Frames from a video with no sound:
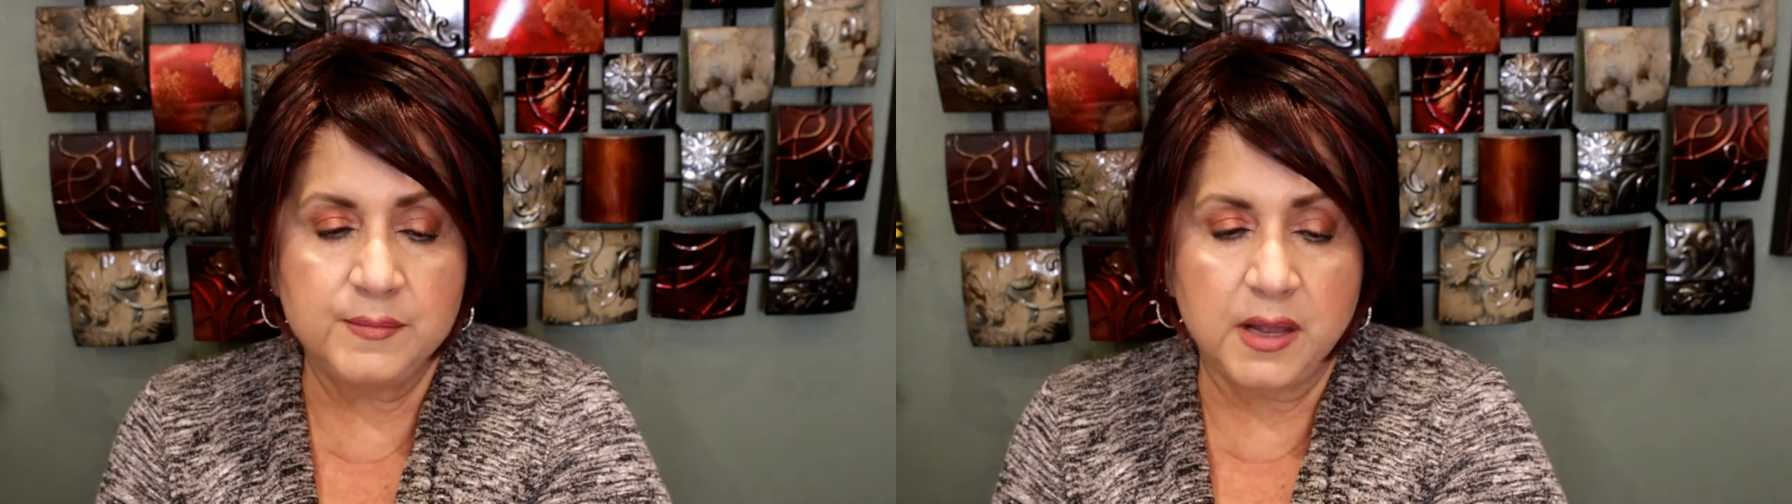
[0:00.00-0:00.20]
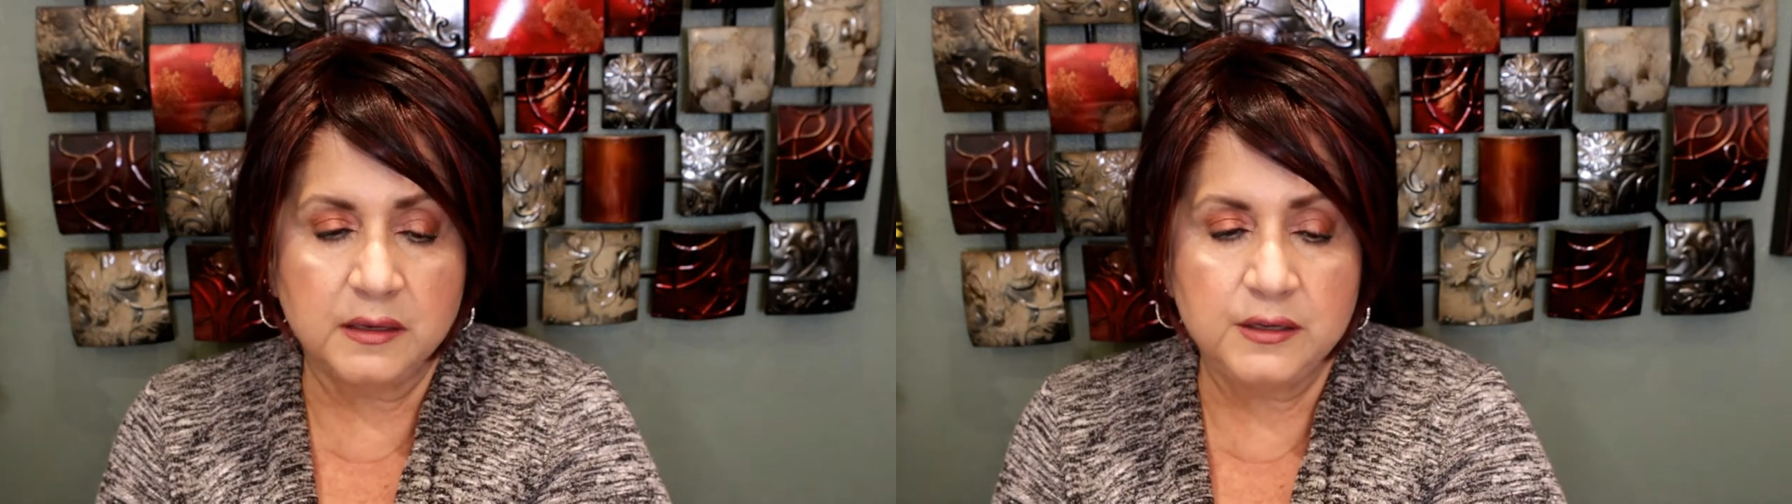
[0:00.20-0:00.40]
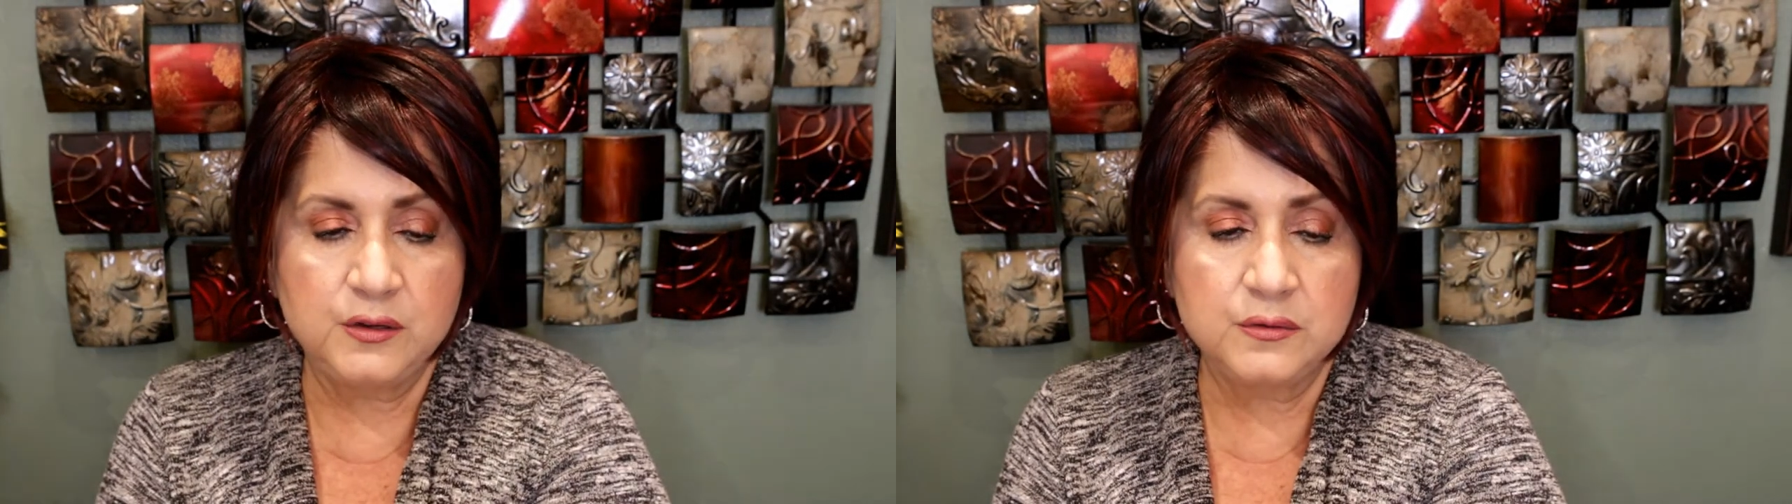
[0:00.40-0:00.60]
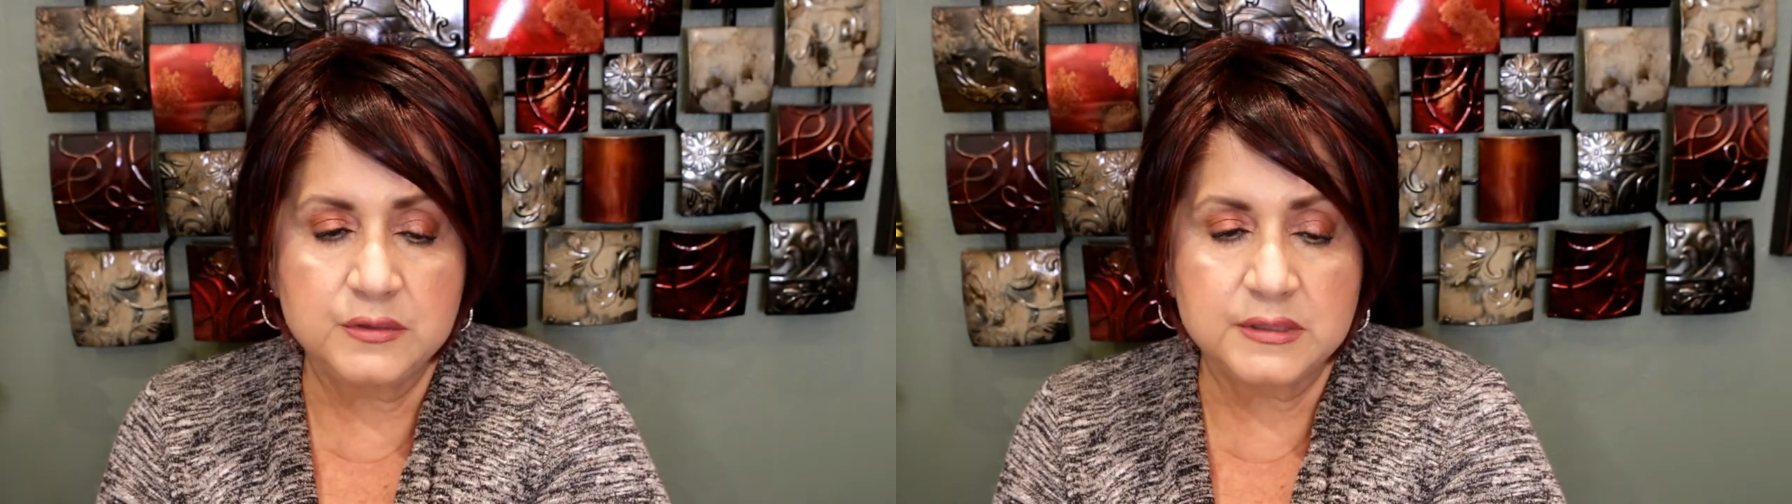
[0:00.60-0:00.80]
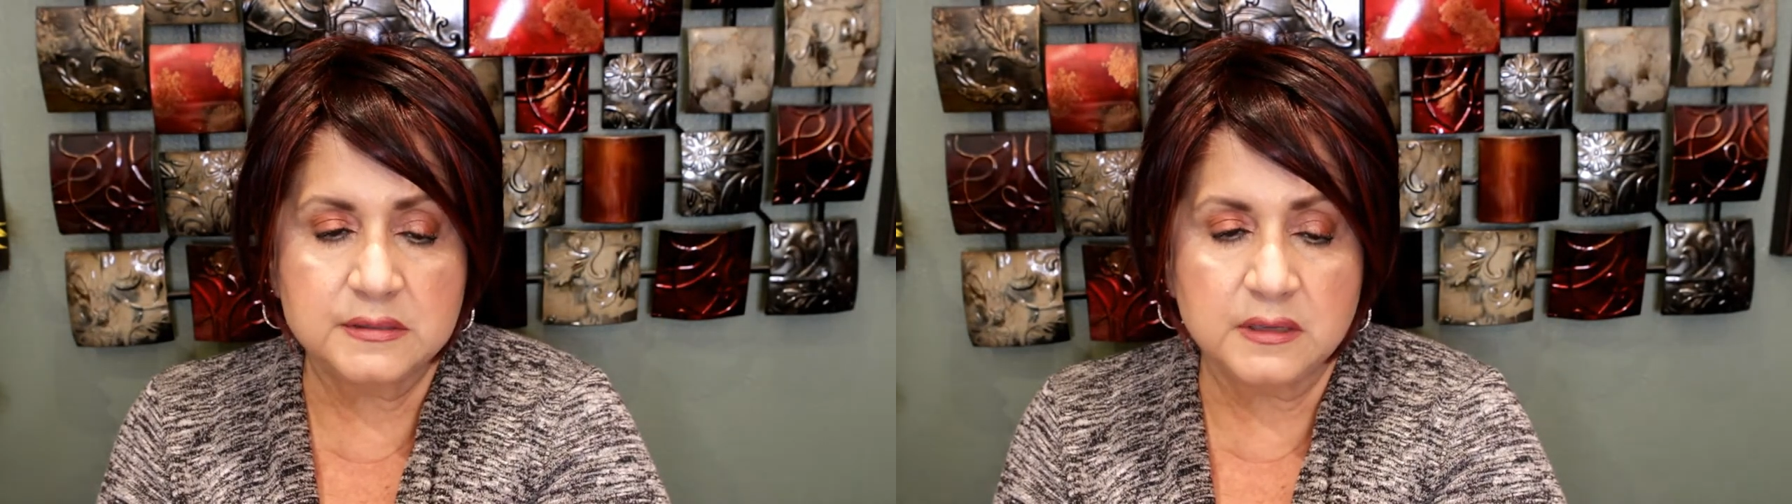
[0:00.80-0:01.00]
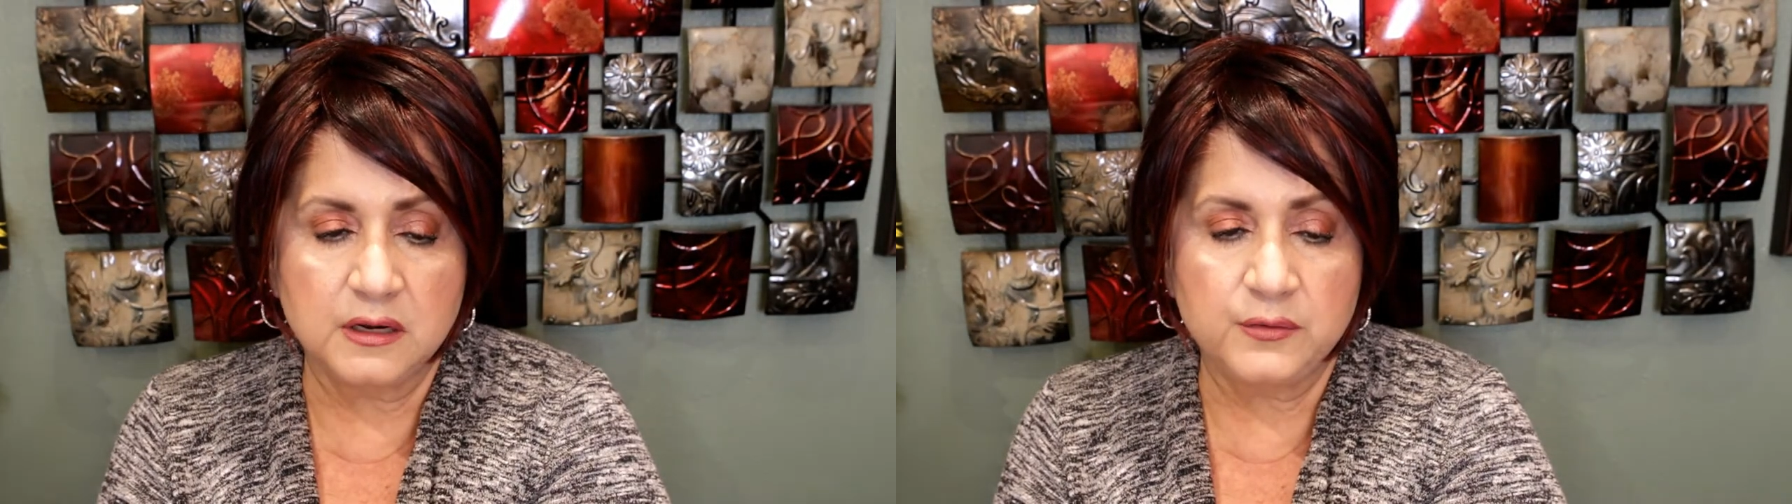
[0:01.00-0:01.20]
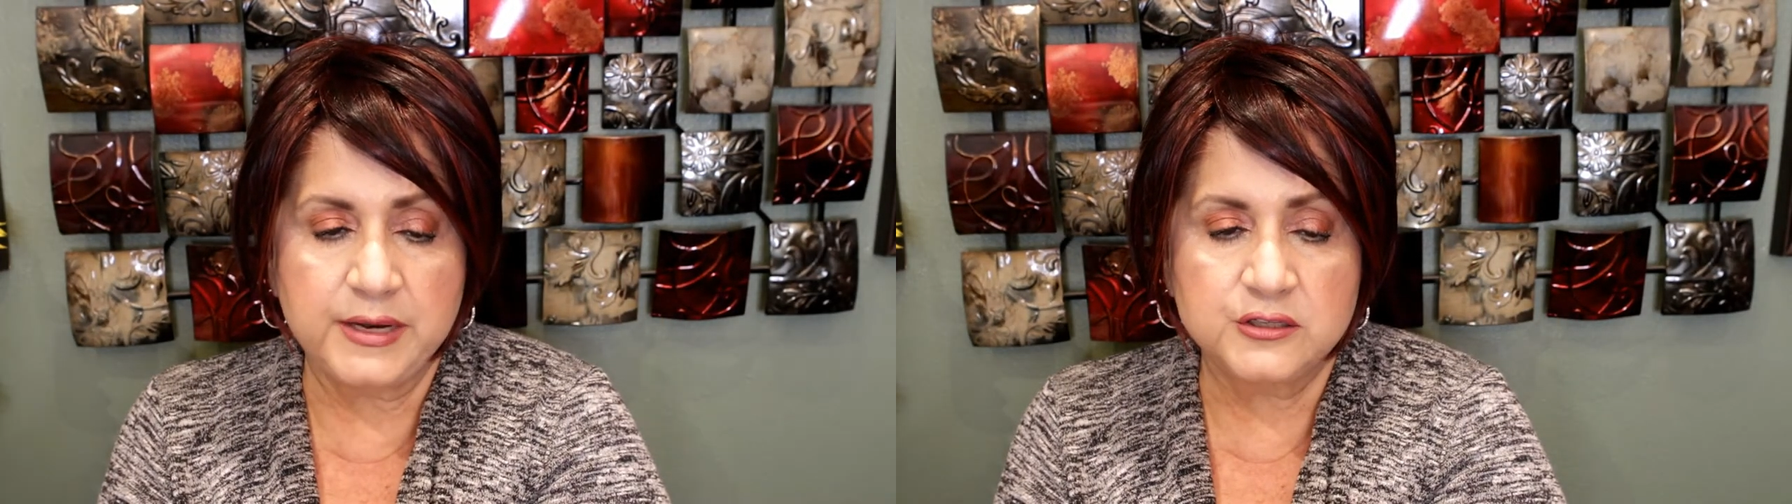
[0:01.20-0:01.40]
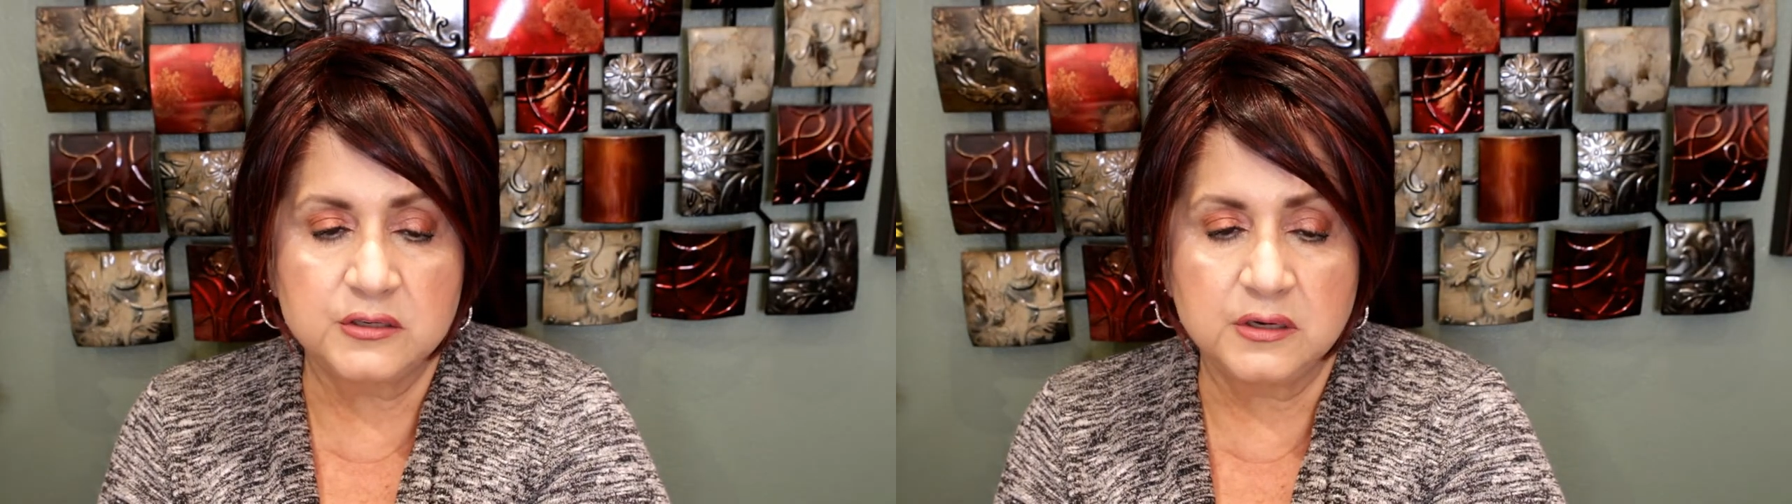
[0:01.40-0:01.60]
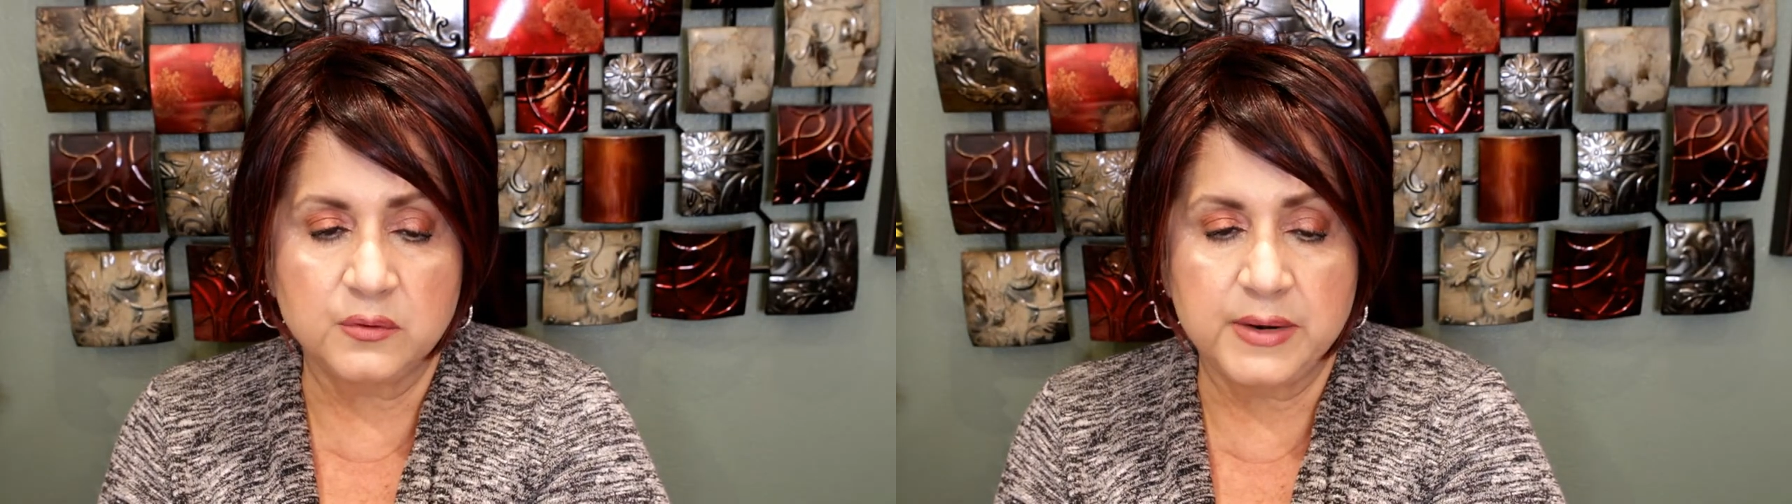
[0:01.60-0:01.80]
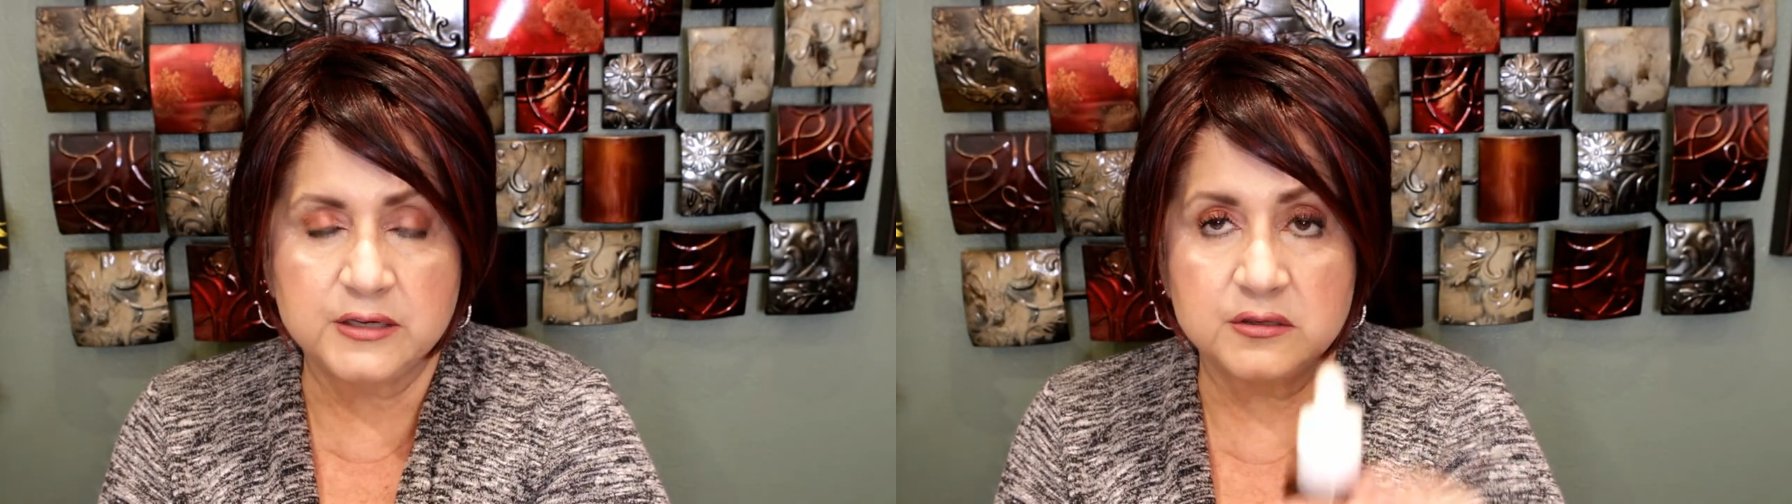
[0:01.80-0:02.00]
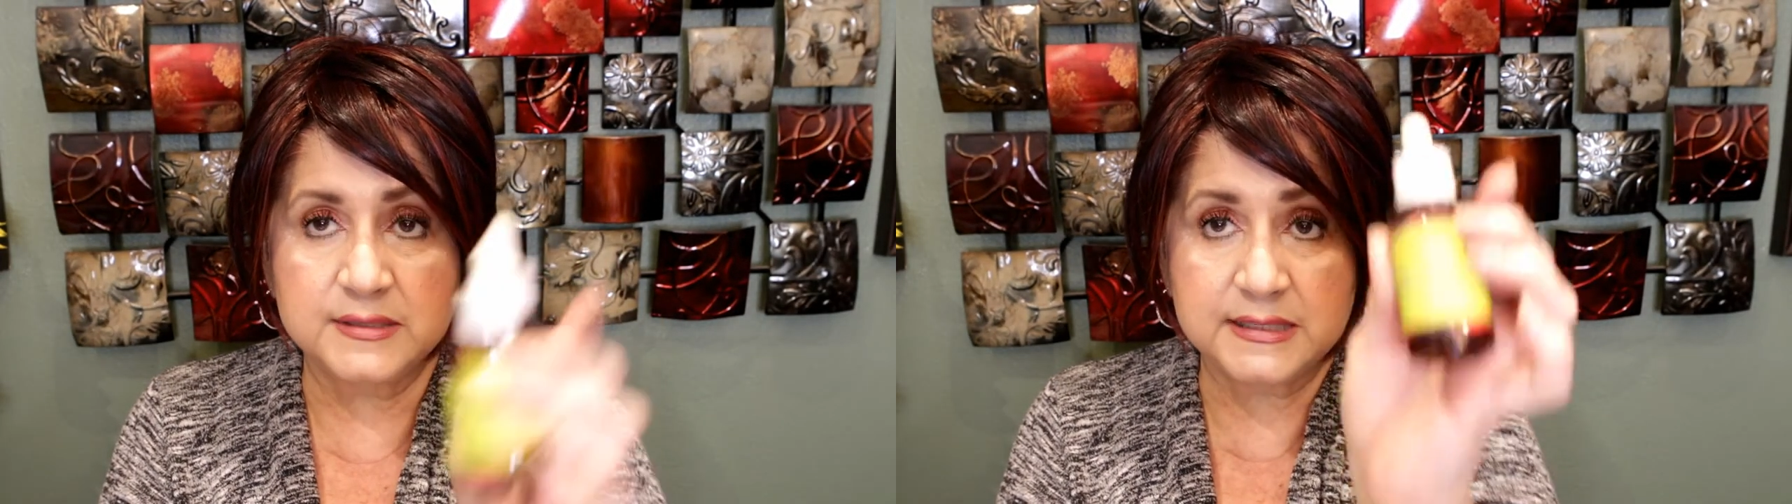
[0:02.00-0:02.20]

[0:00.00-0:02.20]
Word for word: Molecules Discoloration Correction